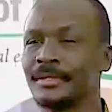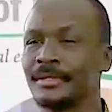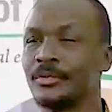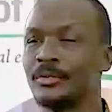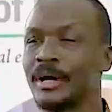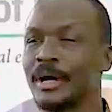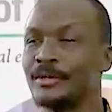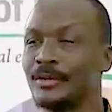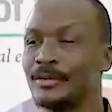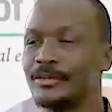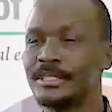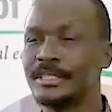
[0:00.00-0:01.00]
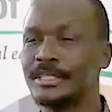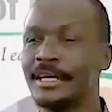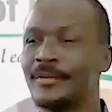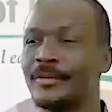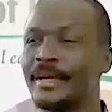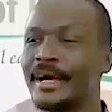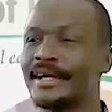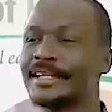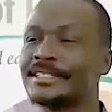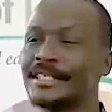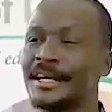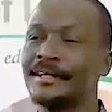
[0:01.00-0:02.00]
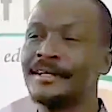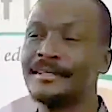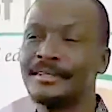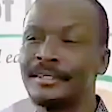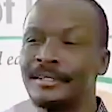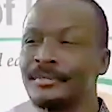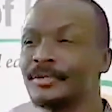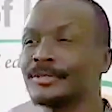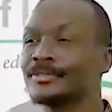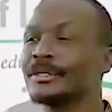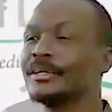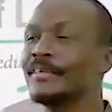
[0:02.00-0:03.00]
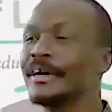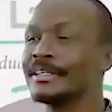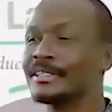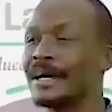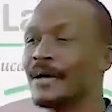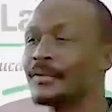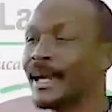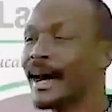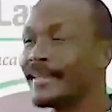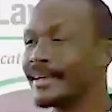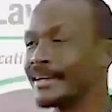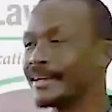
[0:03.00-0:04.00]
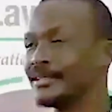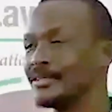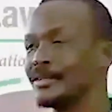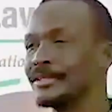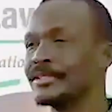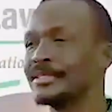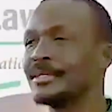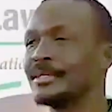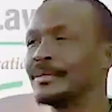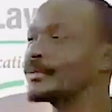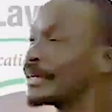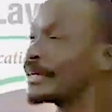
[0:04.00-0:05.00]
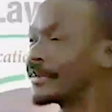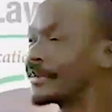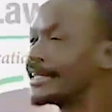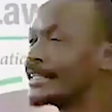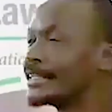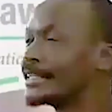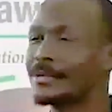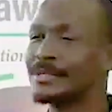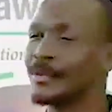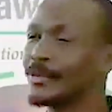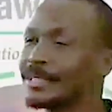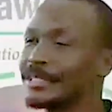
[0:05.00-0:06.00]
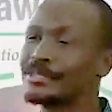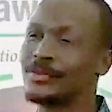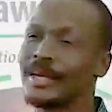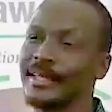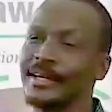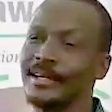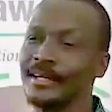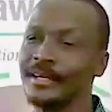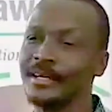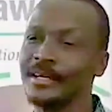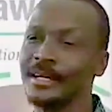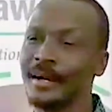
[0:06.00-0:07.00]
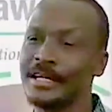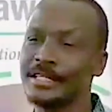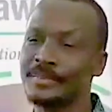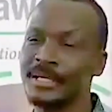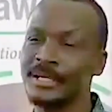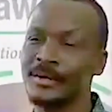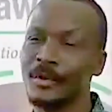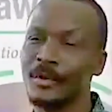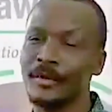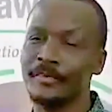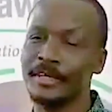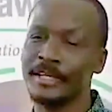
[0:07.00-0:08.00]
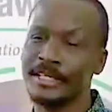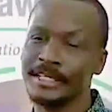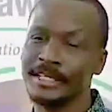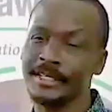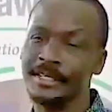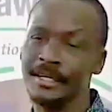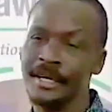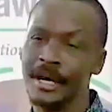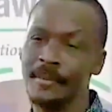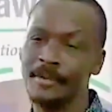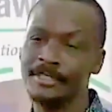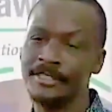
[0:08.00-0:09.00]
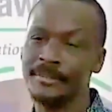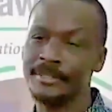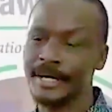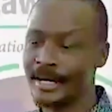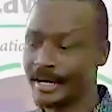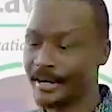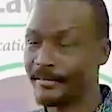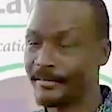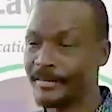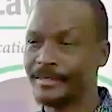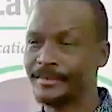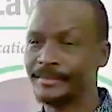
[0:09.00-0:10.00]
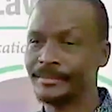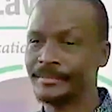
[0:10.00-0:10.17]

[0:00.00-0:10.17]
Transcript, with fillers: You can't also say we are Christian because you leave us out the other religions because Africans are always all this together. I can speak more confidently about sub-Saharan Africa.